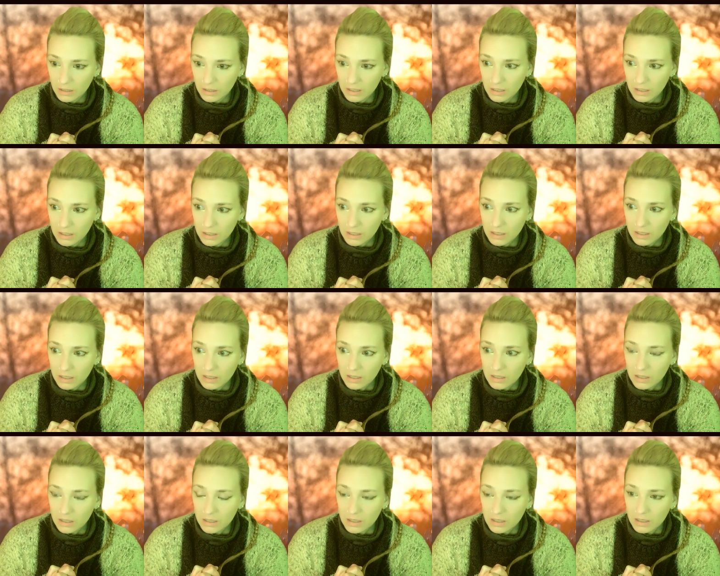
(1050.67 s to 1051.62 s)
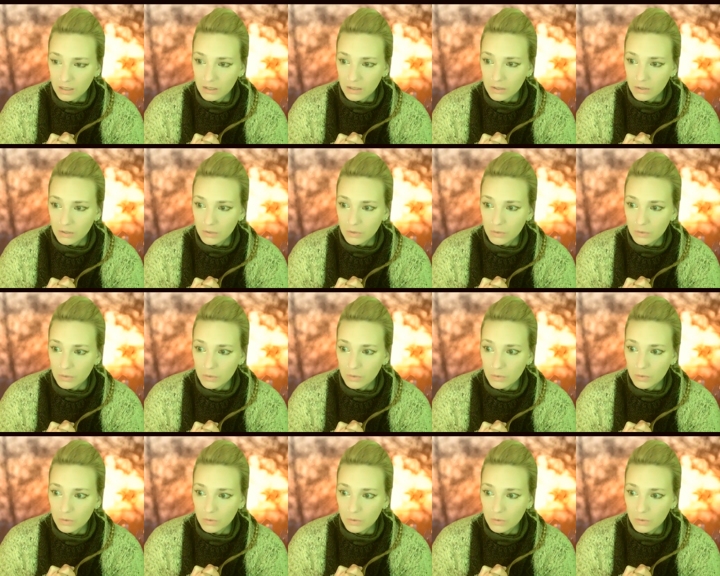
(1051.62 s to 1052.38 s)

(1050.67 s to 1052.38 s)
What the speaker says: Nobody speaks.